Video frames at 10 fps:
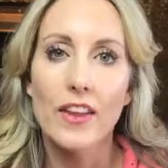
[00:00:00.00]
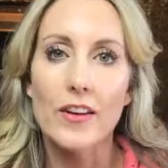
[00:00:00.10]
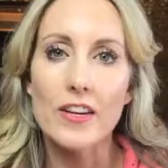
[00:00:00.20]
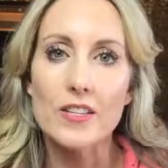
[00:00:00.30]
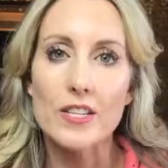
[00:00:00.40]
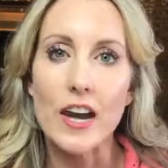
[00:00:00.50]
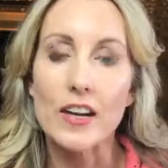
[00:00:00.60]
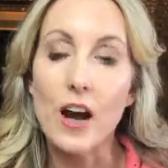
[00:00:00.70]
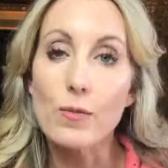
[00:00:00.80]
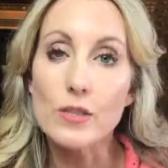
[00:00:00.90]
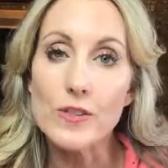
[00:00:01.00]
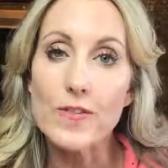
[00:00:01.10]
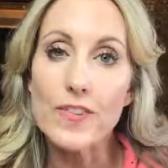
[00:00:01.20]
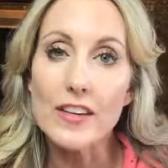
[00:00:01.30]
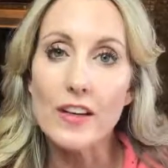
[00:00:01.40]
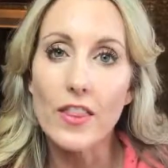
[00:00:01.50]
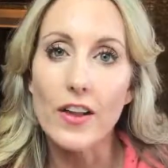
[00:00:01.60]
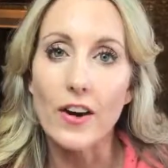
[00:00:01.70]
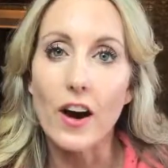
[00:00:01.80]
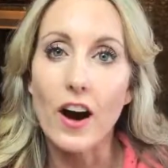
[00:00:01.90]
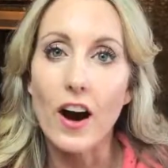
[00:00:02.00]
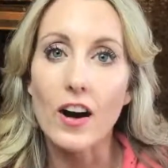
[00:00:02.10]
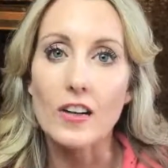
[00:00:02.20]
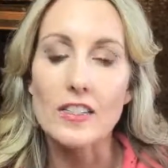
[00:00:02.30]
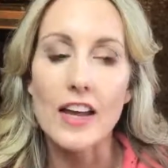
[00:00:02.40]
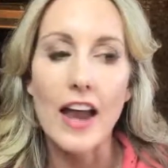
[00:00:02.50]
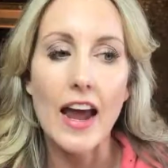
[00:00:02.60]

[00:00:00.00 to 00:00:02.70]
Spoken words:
their energy. I could almost feel their heart.